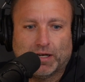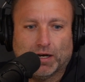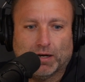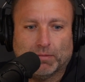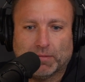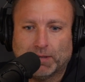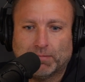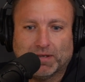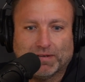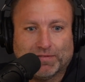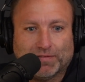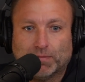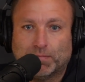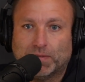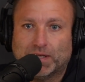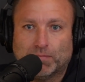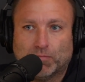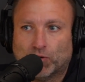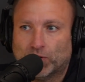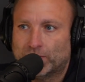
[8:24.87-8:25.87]
maybe even to
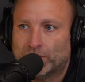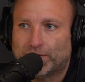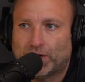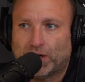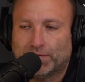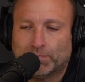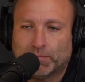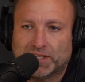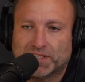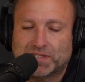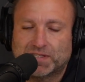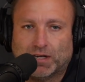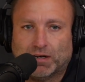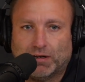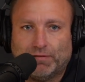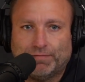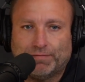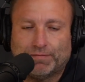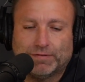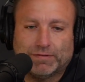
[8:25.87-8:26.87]
be more involved
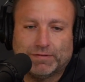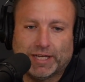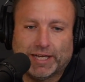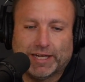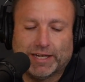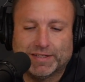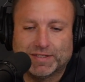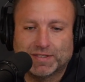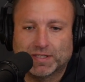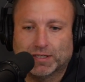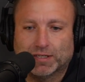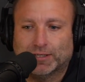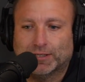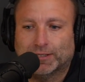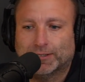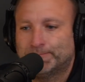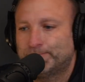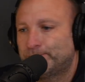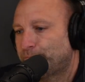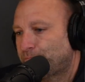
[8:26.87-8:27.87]
myself as,
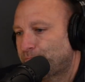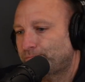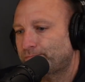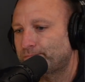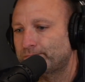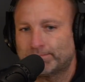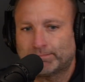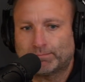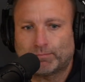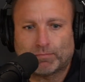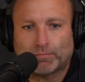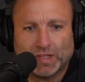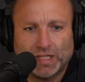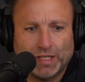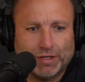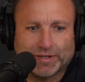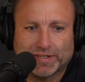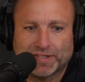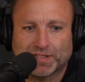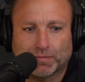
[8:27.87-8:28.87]

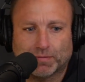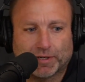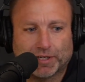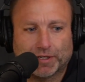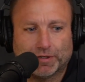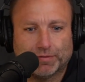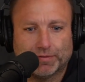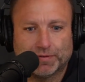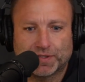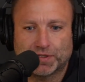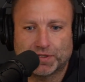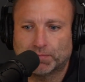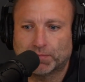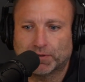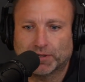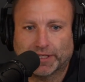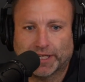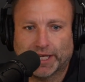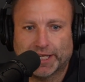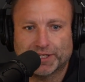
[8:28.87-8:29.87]
as somebody who's
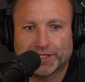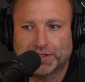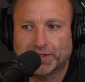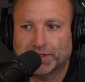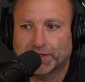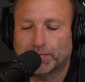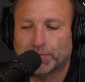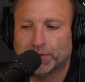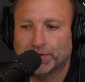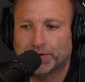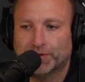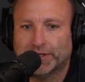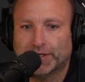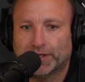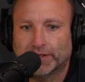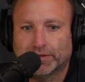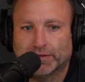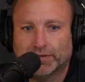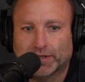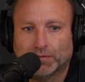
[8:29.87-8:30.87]
super engaged in the community
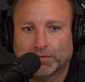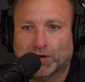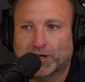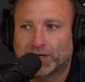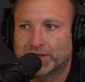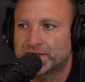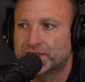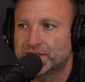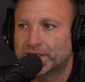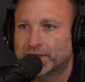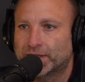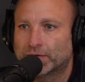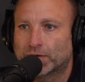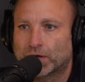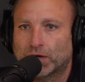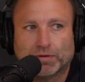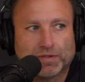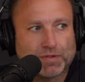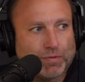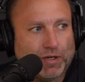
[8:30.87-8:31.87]
and wanting to see it
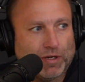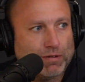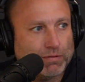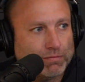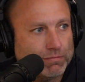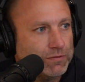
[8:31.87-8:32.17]
grow as well.